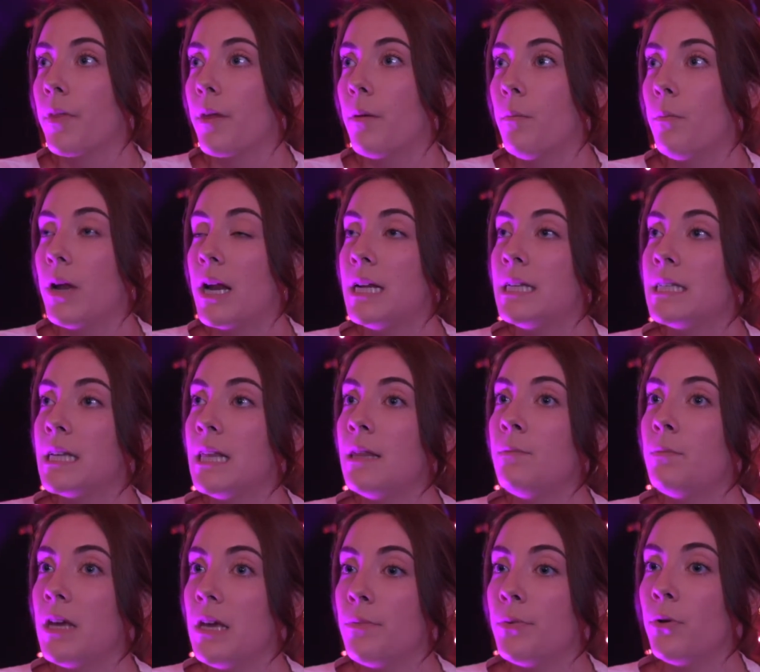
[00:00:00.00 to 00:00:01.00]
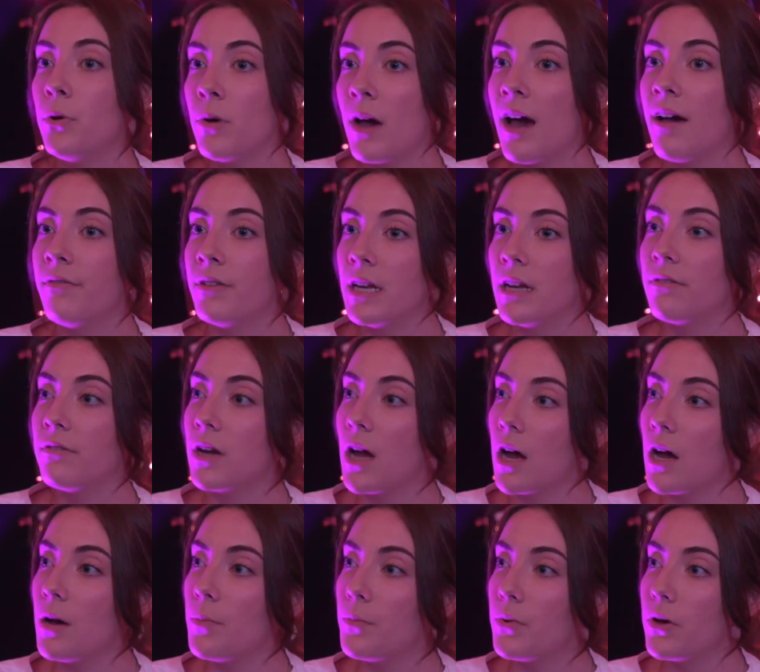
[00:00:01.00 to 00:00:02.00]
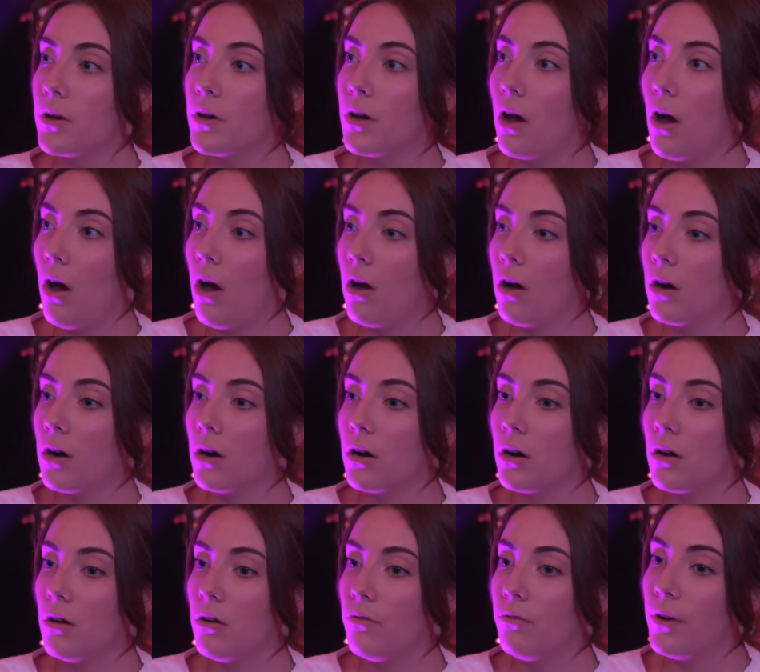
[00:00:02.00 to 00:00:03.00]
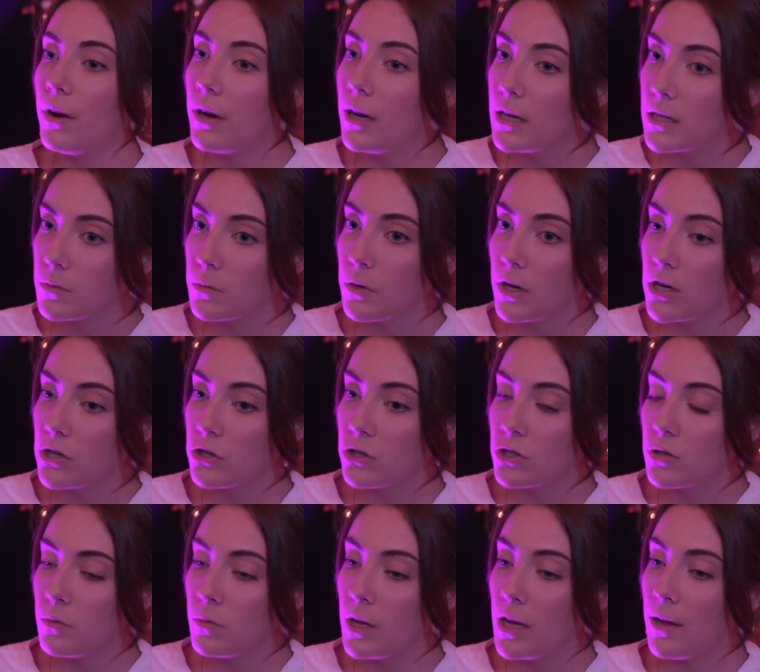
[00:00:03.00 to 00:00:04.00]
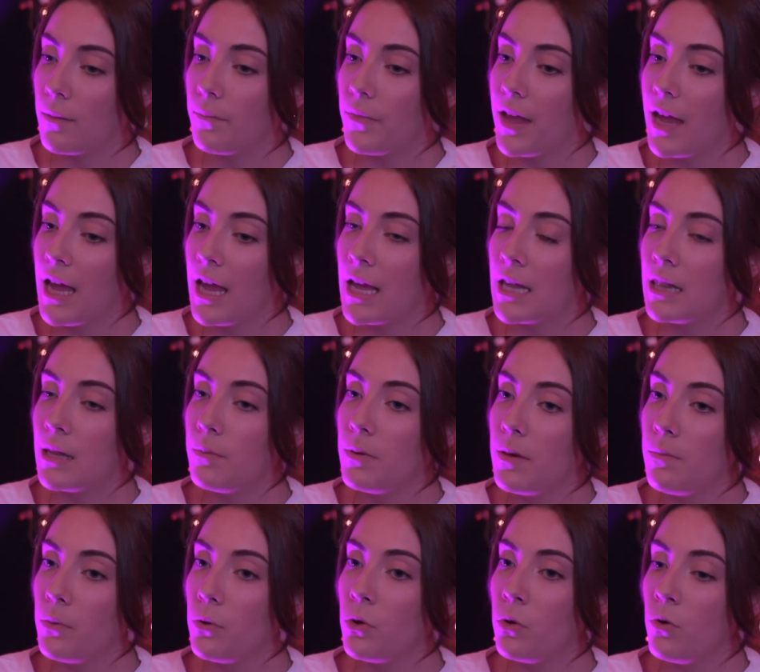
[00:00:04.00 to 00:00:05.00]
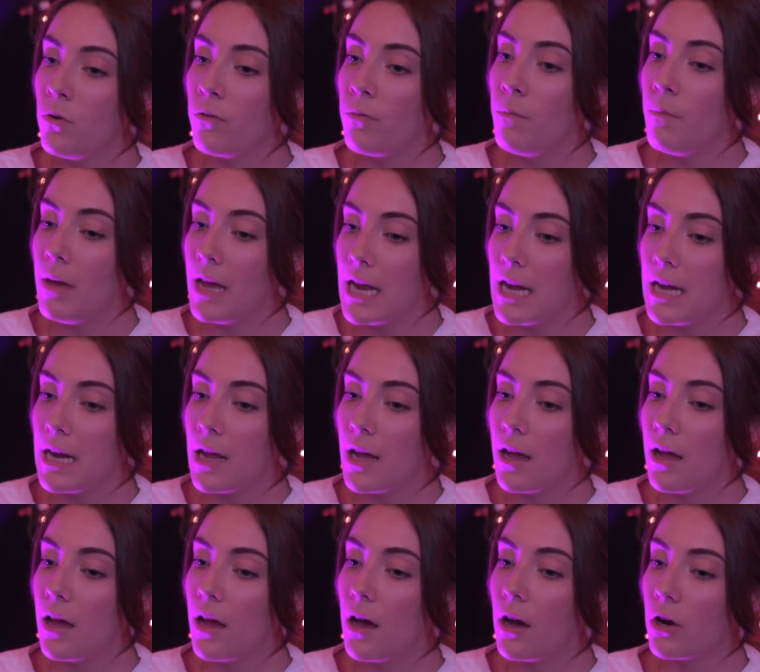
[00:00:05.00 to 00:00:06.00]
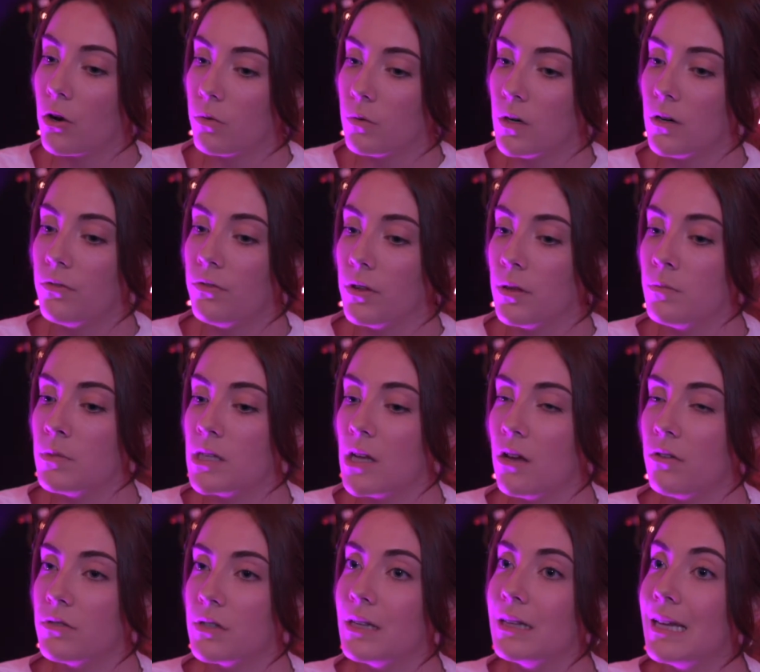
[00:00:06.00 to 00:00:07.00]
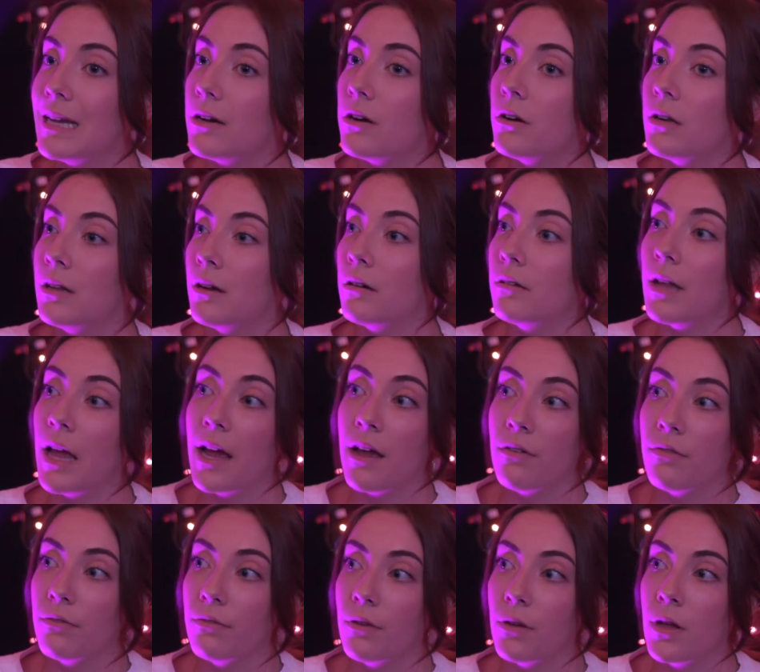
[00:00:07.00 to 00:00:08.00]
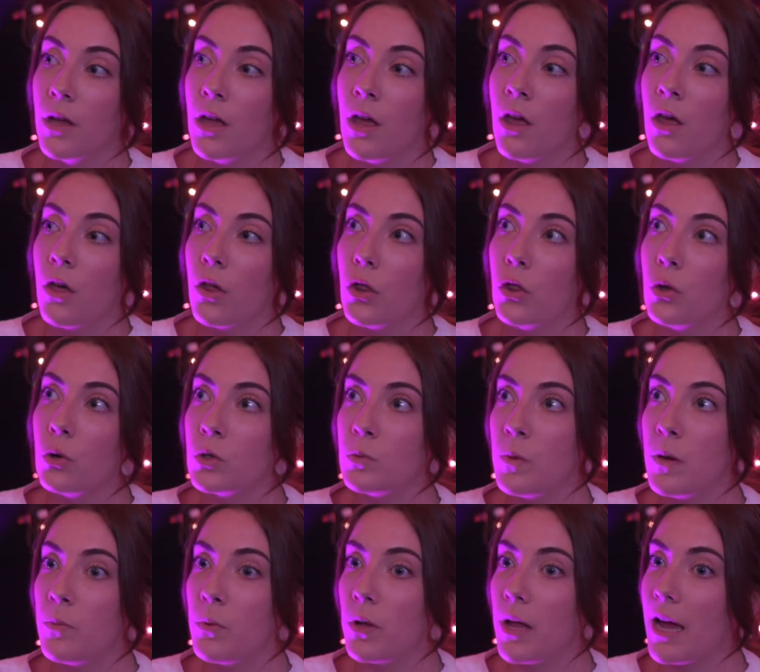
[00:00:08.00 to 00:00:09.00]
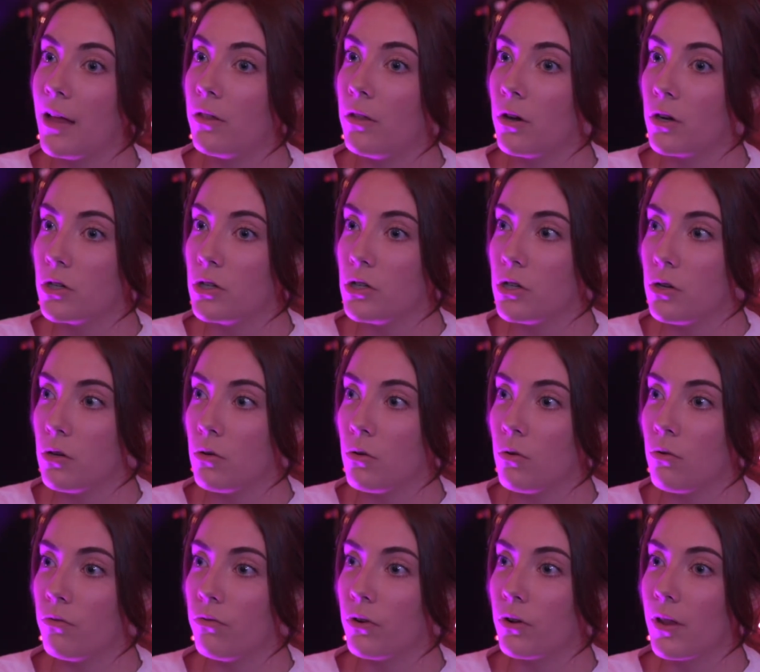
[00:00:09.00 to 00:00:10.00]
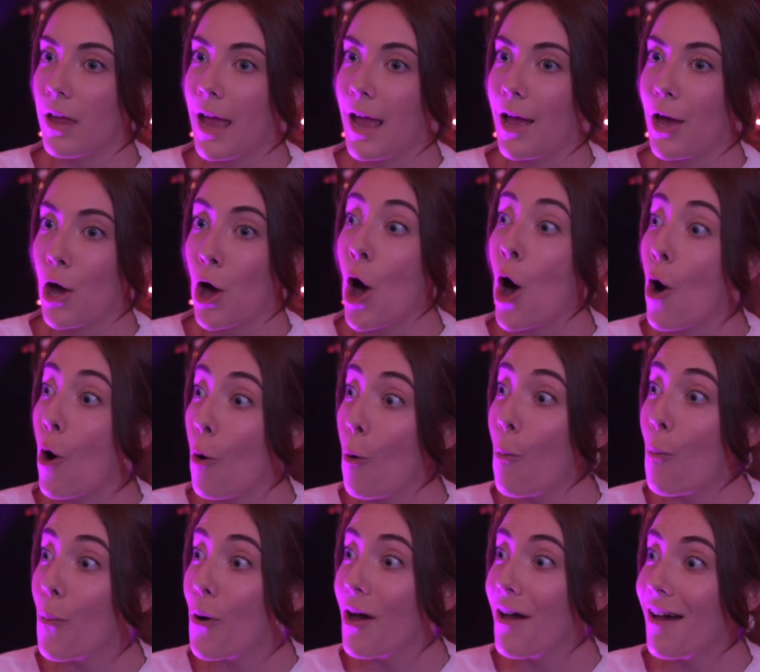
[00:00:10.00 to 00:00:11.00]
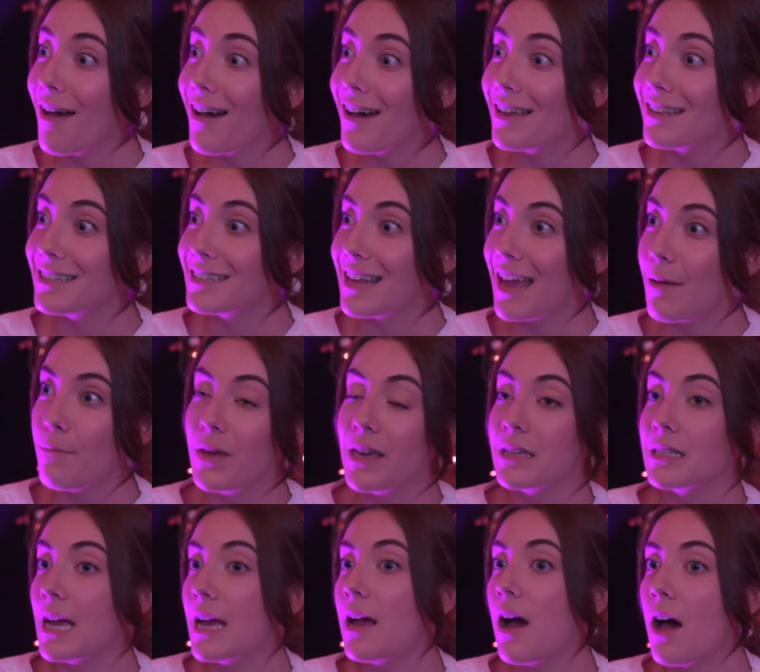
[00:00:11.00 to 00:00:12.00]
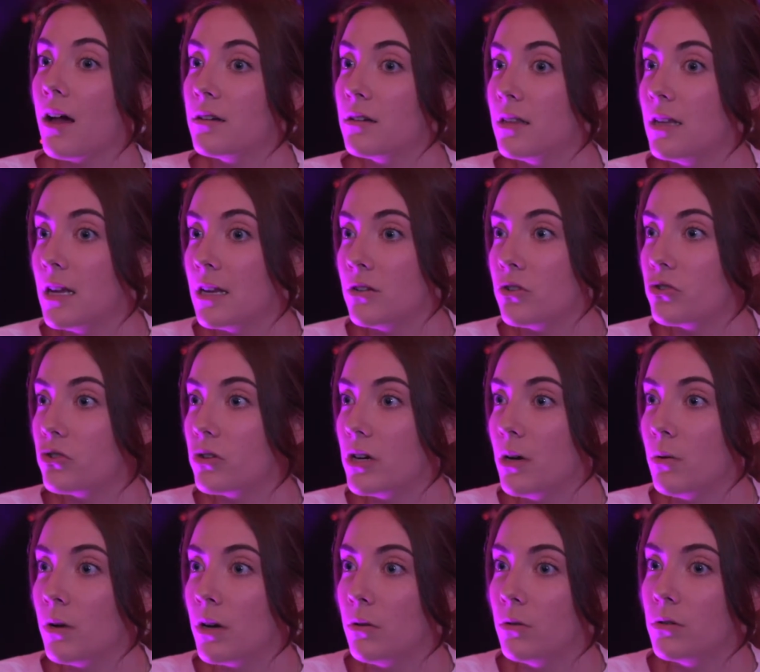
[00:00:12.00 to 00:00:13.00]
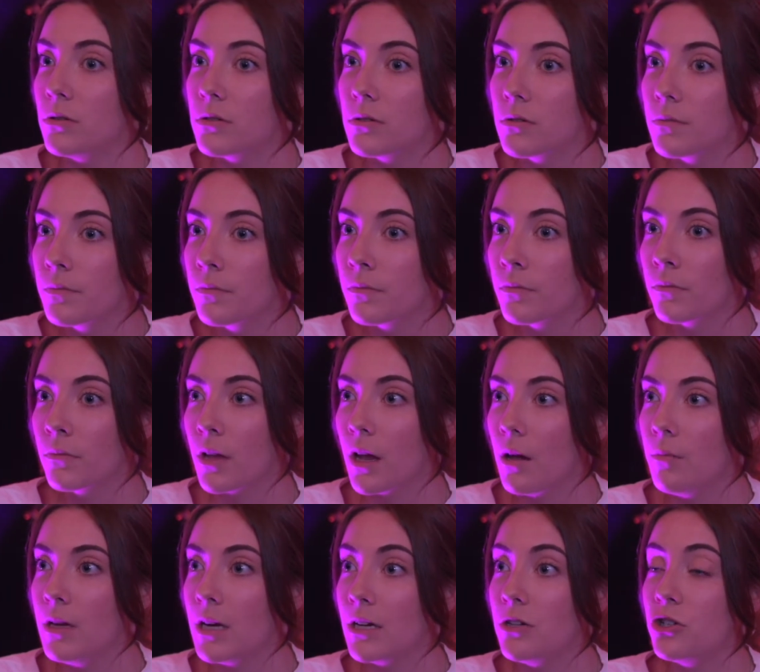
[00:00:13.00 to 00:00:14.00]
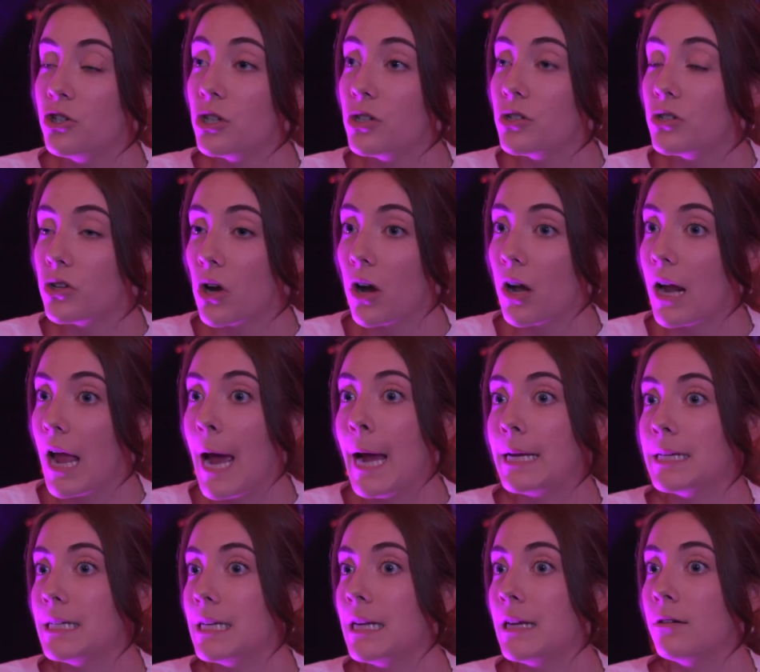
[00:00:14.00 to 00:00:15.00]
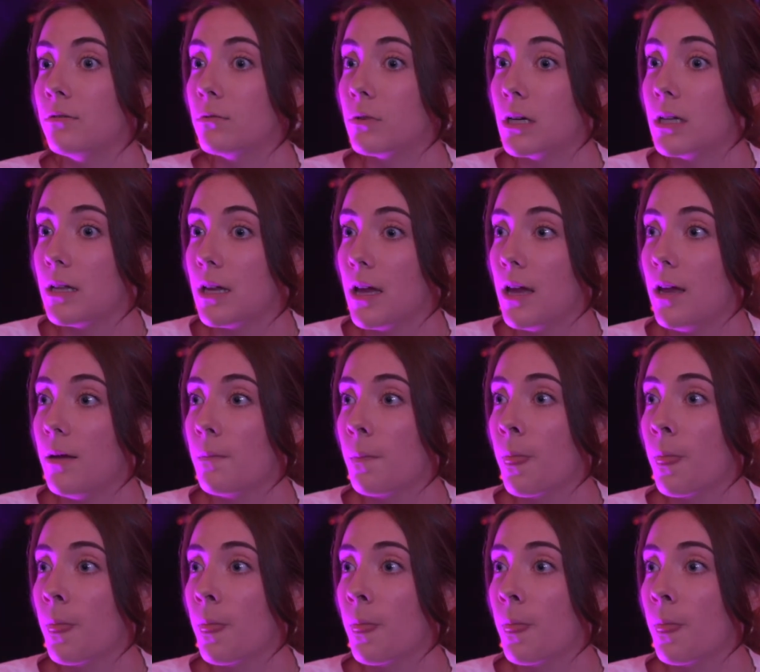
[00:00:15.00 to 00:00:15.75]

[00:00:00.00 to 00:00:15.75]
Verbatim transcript: But I'd say the people who haven't given up are very inspirational to me, and the people who have made a career for themselves later in their life. Those people I look to for like hope mm-hmm. as like because I got into the industry when I was I mean I just started acting really